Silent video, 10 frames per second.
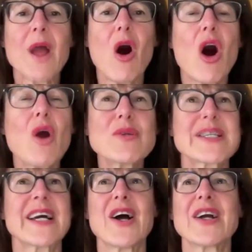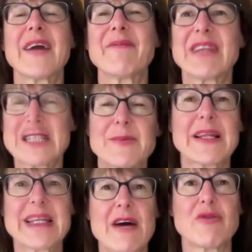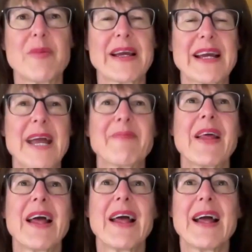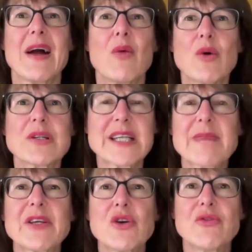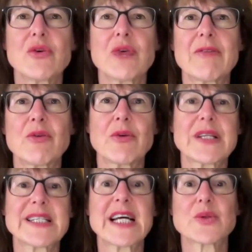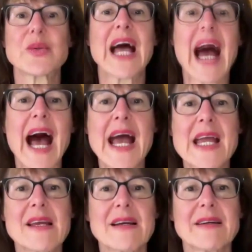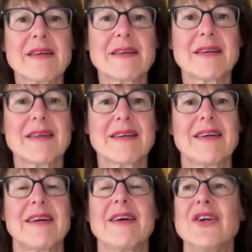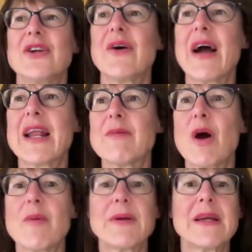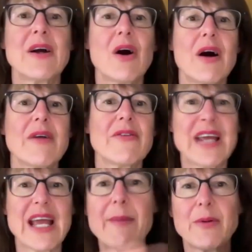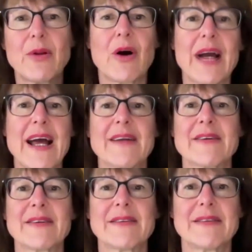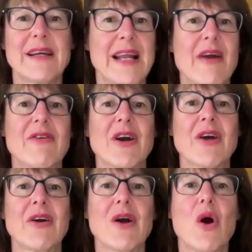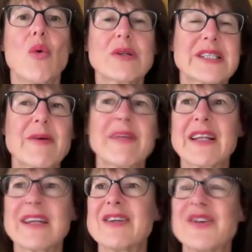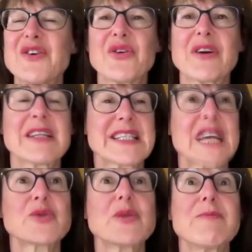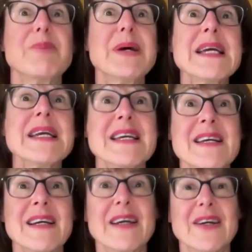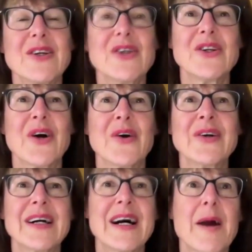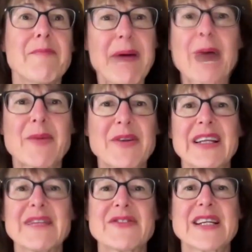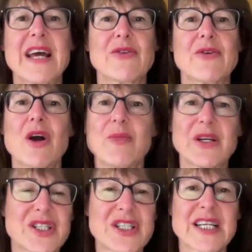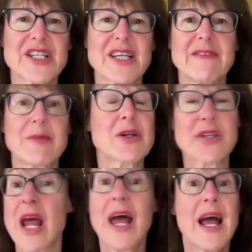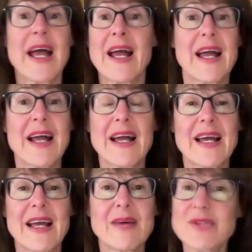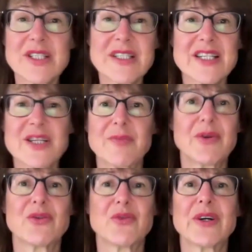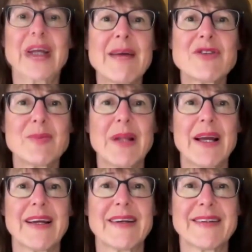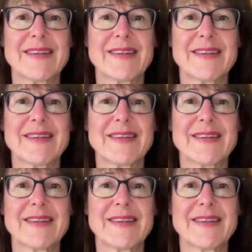I would say, okay, let's play the alphabet game. What's something you feel grateful for that starts with A? And it might be the apple I had an hour ago. What's something that you feel great that starts with B? Barbara that lives down the road because she's such a lovely person. It was just such a beautiful game to play.